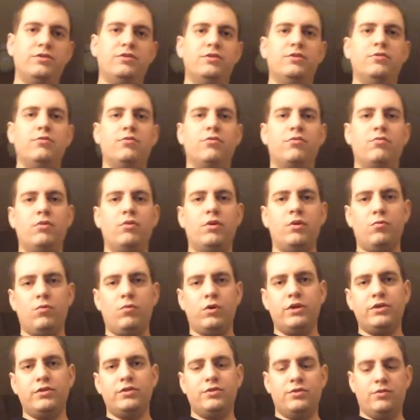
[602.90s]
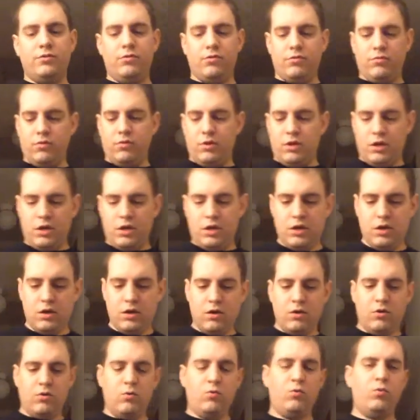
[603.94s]
2, 3, 1, 2, 3,
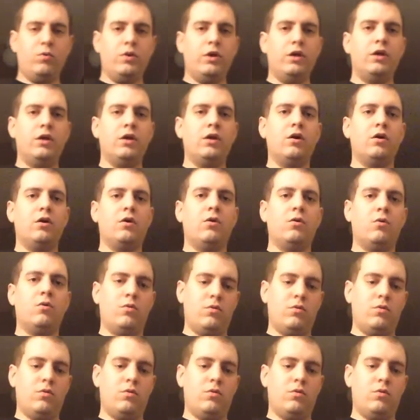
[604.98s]
here we go.